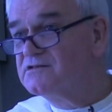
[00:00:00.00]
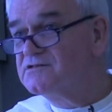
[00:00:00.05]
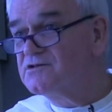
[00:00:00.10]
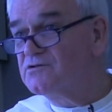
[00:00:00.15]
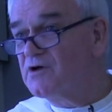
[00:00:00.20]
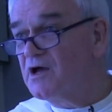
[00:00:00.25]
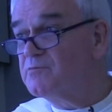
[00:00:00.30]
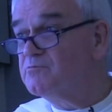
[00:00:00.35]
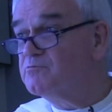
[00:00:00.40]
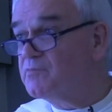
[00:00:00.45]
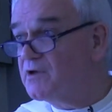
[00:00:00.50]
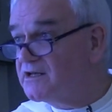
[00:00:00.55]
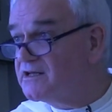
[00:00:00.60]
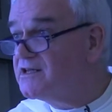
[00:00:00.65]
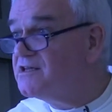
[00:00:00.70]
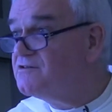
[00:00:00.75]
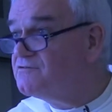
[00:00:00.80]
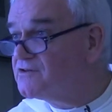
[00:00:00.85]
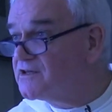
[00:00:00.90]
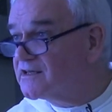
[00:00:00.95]
So I'm
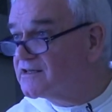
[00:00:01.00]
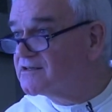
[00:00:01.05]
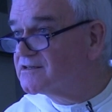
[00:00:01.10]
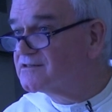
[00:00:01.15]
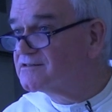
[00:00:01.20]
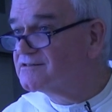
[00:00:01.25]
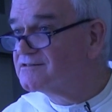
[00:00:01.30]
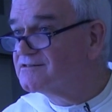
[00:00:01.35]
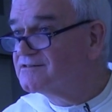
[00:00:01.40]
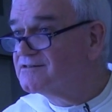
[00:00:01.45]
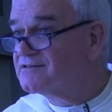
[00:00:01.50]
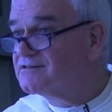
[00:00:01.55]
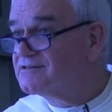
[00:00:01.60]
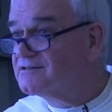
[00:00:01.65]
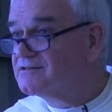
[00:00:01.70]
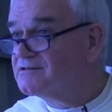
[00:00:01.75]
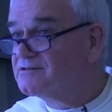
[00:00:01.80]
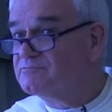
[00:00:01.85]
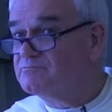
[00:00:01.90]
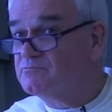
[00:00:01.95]
believing
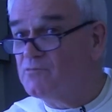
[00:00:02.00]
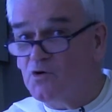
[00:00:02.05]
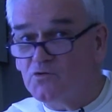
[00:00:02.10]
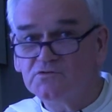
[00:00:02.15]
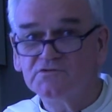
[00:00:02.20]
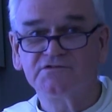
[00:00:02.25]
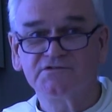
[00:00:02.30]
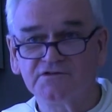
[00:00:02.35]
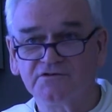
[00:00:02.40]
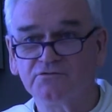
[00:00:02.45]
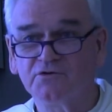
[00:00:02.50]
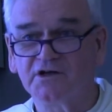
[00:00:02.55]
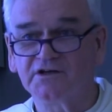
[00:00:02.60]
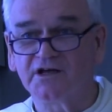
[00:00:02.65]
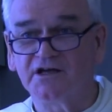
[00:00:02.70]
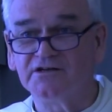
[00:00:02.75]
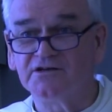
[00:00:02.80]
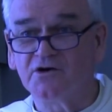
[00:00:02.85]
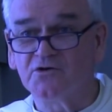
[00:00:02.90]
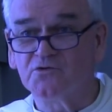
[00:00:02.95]
most of what
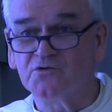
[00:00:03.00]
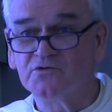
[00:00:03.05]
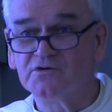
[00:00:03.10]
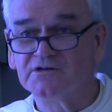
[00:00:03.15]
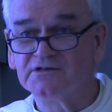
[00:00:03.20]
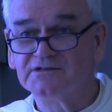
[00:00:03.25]
I know.